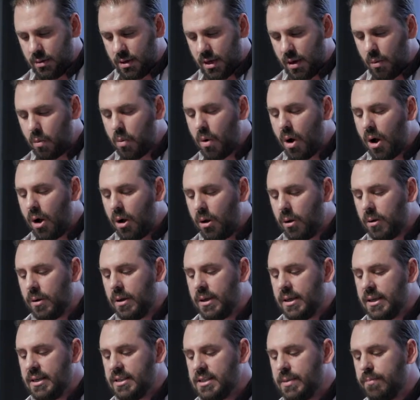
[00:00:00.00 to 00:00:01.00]
And while
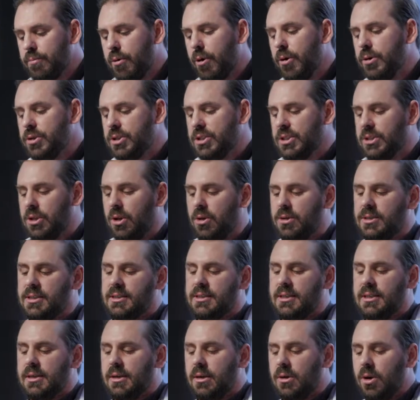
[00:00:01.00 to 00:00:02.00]
his approach has long
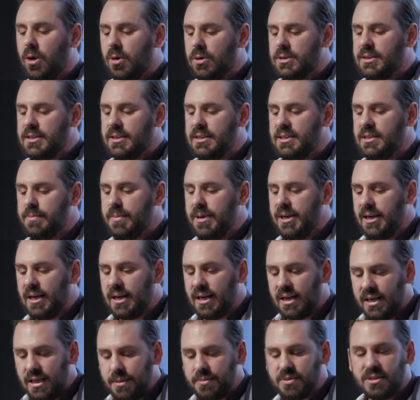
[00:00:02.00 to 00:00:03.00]
since been
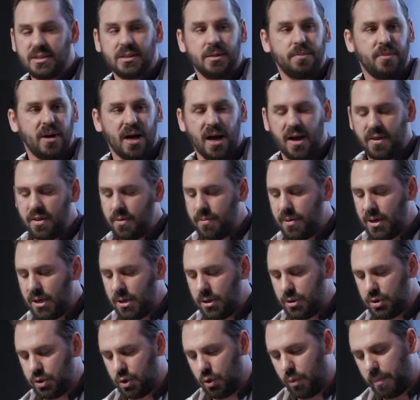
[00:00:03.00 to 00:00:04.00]
eclipsed by other
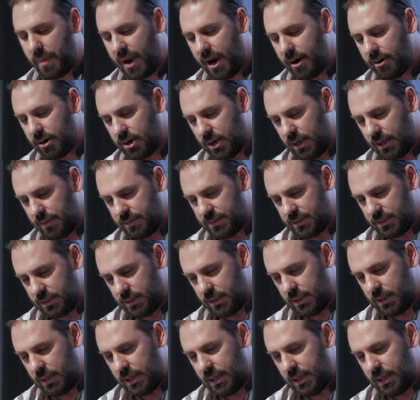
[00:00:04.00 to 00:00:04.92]
biological paradigms,